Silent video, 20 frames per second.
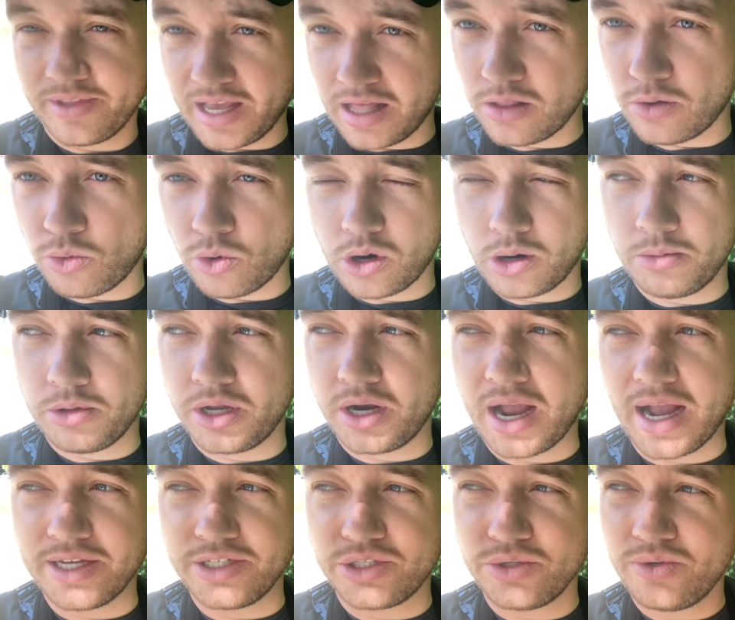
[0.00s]
yellow warbler,
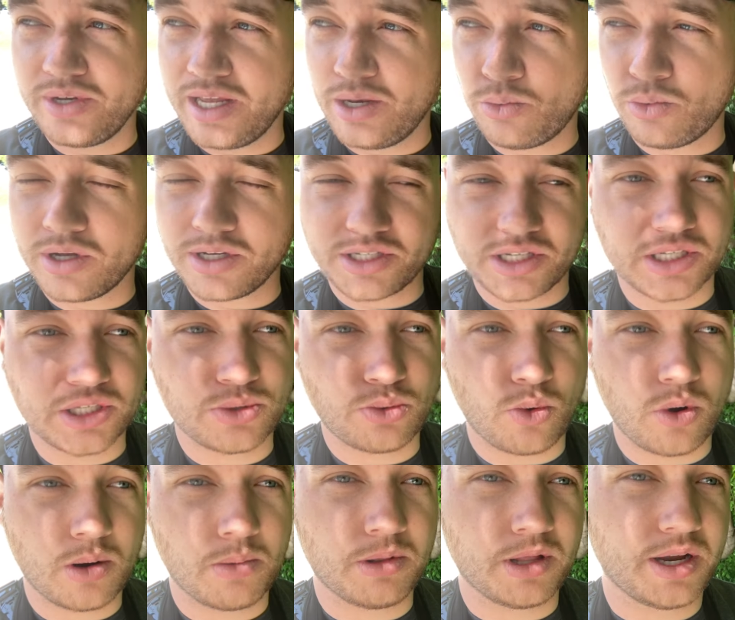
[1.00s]
I do need Wilson's
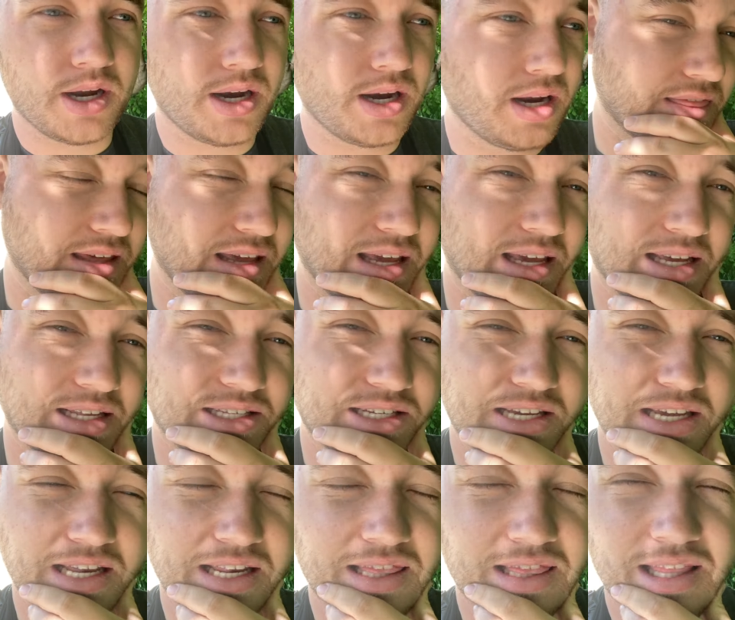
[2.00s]
warbler. I think it's
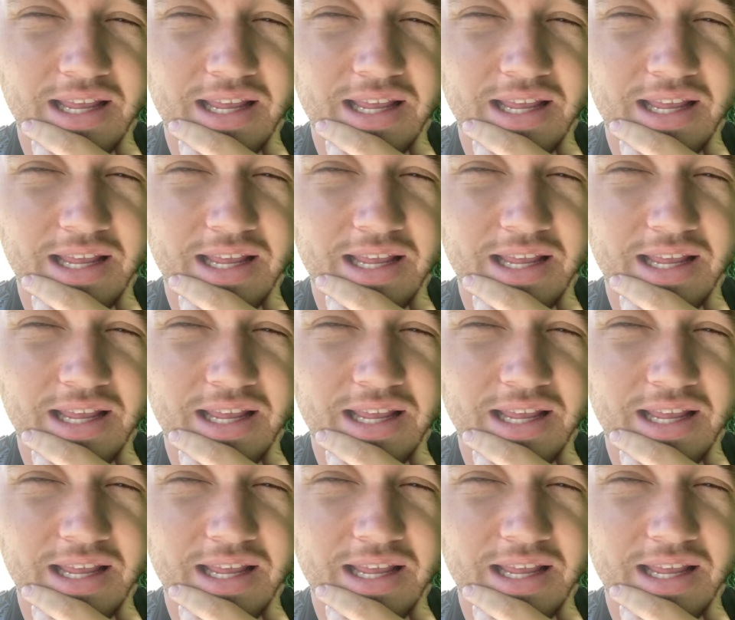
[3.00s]
getting